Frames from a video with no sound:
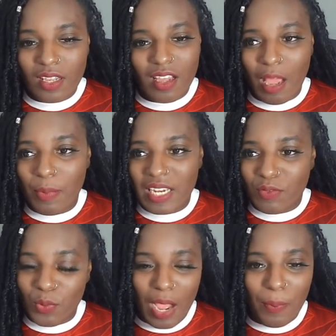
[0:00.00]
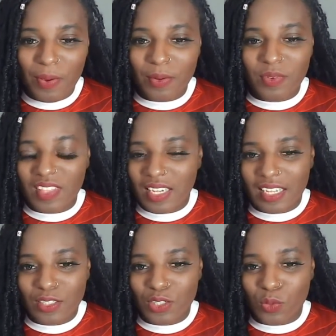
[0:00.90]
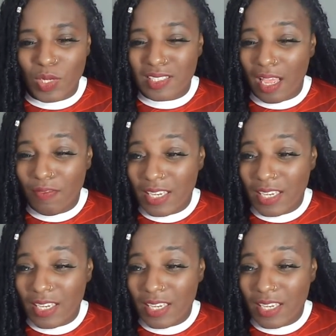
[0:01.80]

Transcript: I believe it will happen within the next two weeks. I think it